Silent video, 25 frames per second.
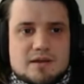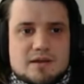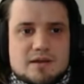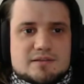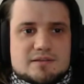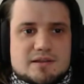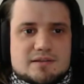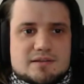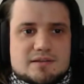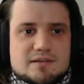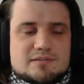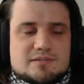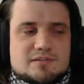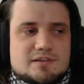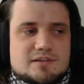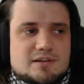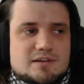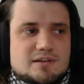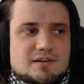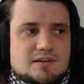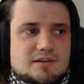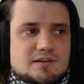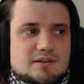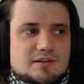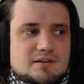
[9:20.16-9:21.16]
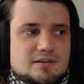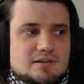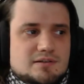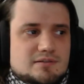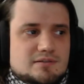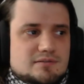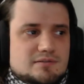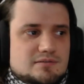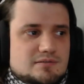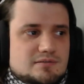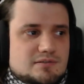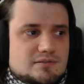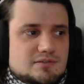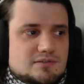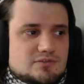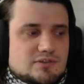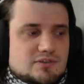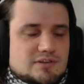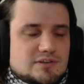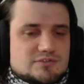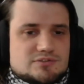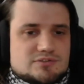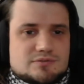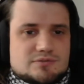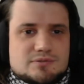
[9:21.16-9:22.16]
that is the
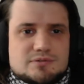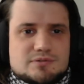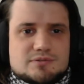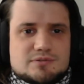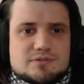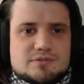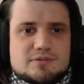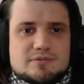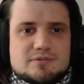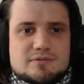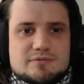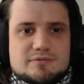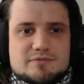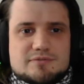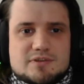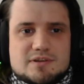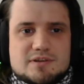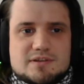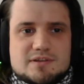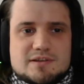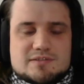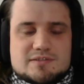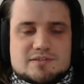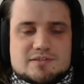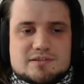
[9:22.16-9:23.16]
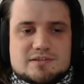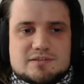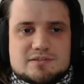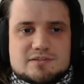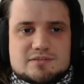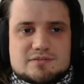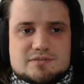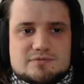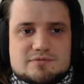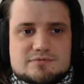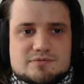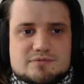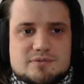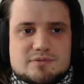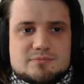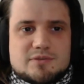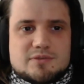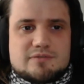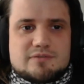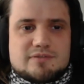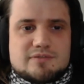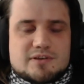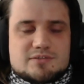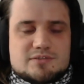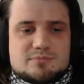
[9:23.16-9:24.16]
threshold of the distance from the
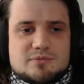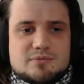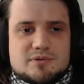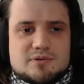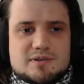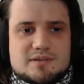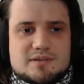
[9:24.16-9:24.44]
fixed point.